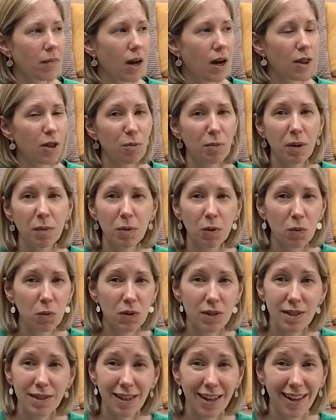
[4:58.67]
other people will
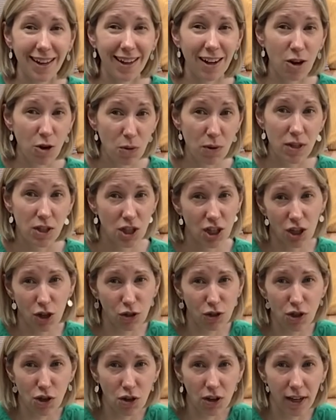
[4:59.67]
say, oh, is she
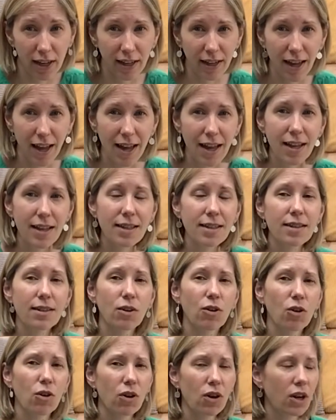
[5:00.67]
not talking yet?
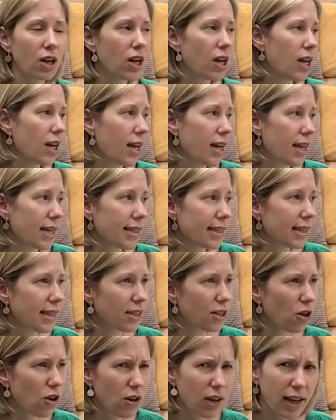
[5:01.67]
Or is he
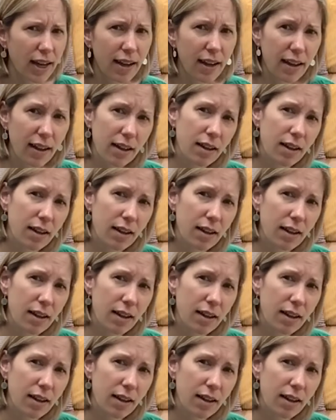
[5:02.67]
talking?